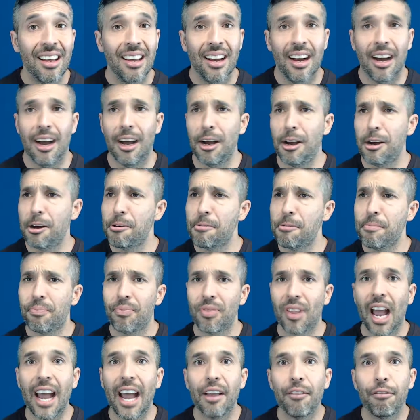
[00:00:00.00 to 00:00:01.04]

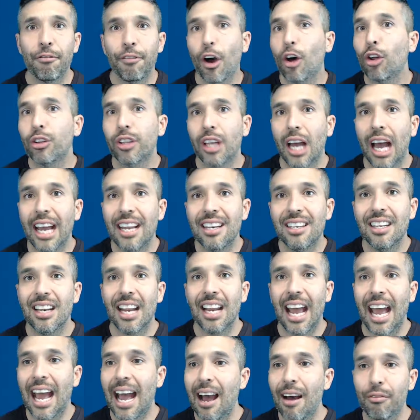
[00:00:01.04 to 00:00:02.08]
I felt I didn't
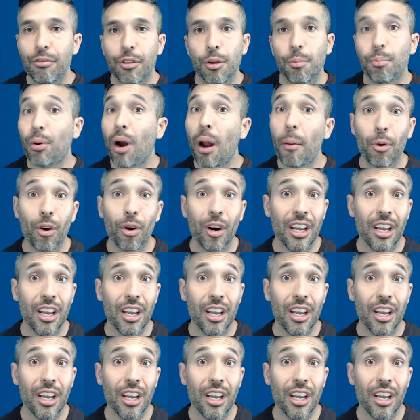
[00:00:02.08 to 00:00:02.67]
have the proper